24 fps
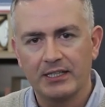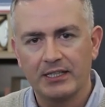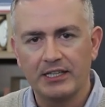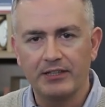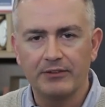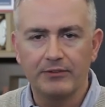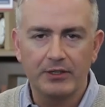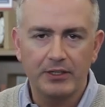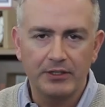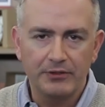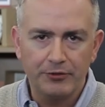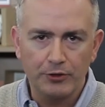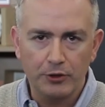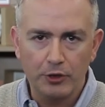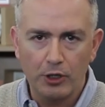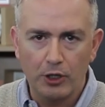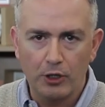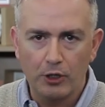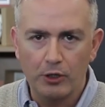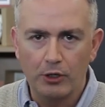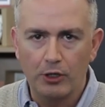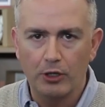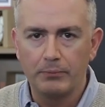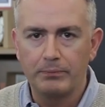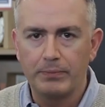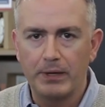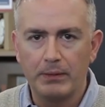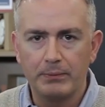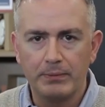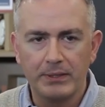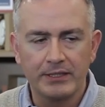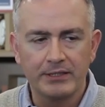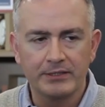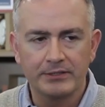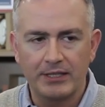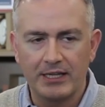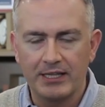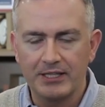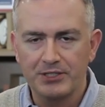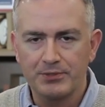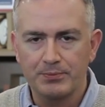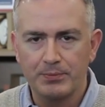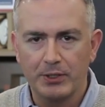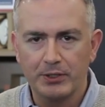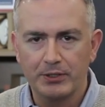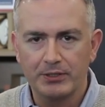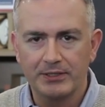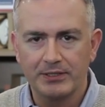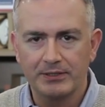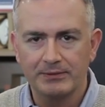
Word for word: even if you go on public transport.